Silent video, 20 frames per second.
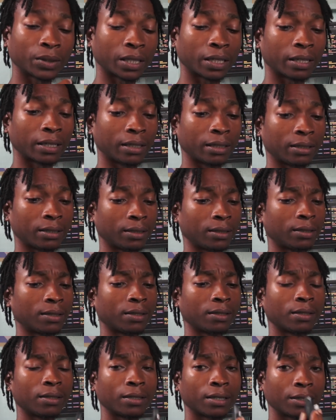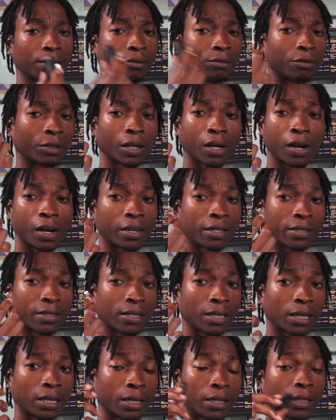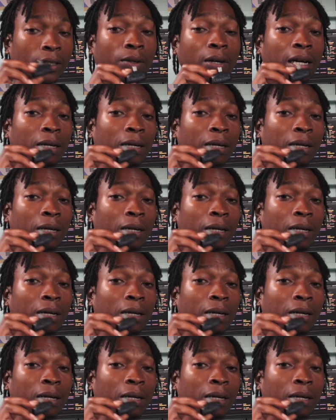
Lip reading: and it records the audio.